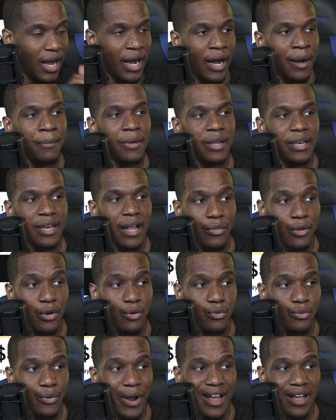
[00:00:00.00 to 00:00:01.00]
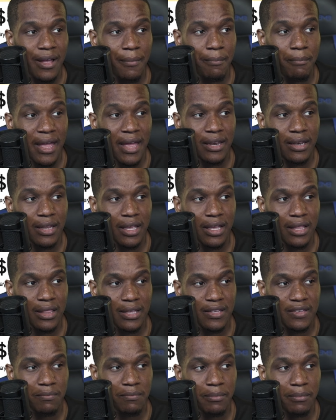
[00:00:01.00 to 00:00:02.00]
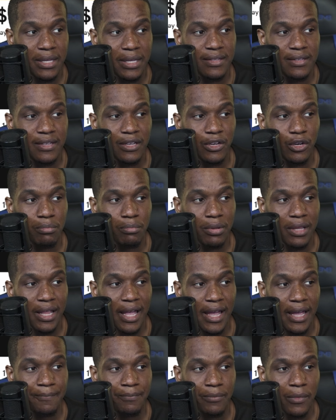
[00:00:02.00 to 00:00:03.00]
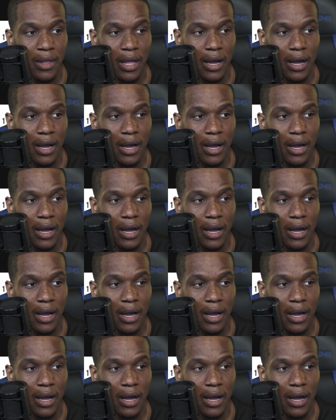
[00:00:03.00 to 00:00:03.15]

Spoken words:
Now they're recommending this mid-tier plan.